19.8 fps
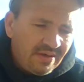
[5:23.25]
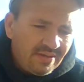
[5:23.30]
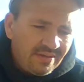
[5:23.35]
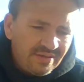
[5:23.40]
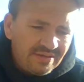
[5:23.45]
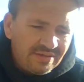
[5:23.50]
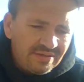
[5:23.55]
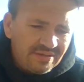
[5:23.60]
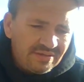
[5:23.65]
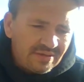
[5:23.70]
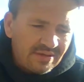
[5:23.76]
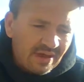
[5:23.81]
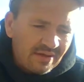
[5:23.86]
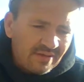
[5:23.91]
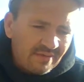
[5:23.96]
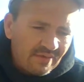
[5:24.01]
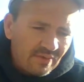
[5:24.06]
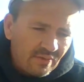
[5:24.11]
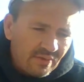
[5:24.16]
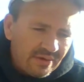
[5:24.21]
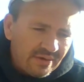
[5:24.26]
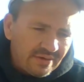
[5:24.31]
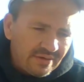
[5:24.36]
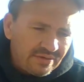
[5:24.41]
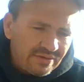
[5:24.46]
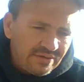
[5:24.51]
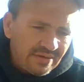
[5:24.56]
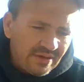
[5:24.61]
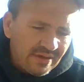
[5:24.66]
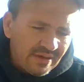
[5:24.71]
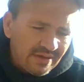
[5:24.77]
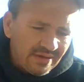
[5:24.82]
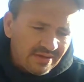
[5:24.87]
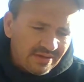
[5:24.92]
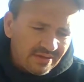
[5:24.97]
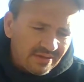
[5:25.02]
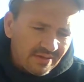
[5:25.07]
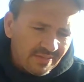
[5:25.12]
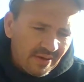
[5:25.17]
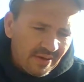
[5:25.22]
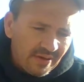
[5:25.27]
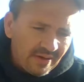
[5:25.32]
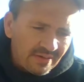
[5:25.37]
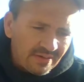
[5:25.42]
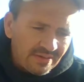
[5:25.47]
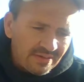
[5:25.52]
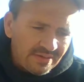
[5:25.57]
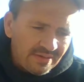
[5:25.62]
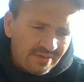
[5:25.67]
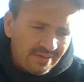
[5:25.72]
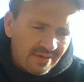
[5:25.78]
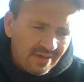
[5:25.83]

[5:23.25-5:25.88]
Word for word: This is a kind of a weird set here, apparently.